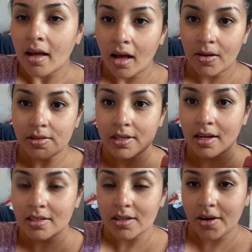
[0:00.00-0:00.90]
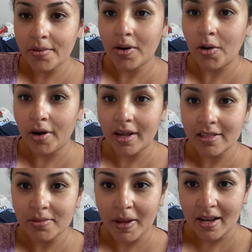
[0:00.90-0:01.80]
I was gonna start recording
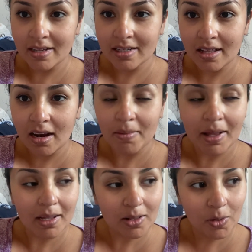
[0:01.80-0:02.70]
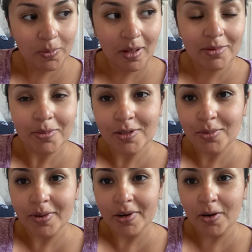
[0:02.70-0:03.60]
in Spanish and then I'm like, nope, I'm supposed
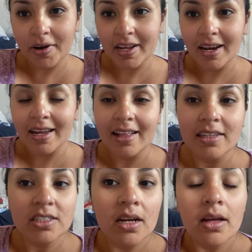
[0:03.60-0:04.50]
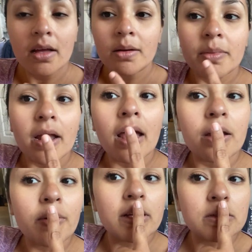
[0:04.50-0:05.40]
to be recording in English. But
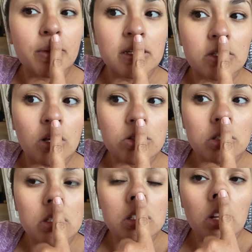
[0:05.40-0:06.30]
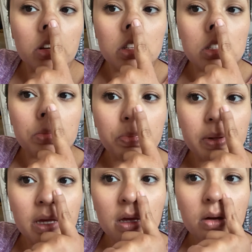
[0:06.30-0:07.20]
anyways, my nose is starting to
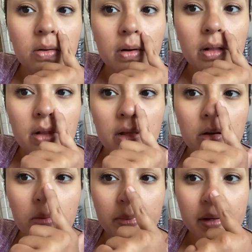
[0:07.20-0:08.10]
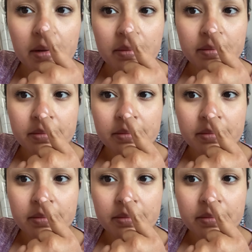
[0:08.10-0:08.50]
peel a little bit.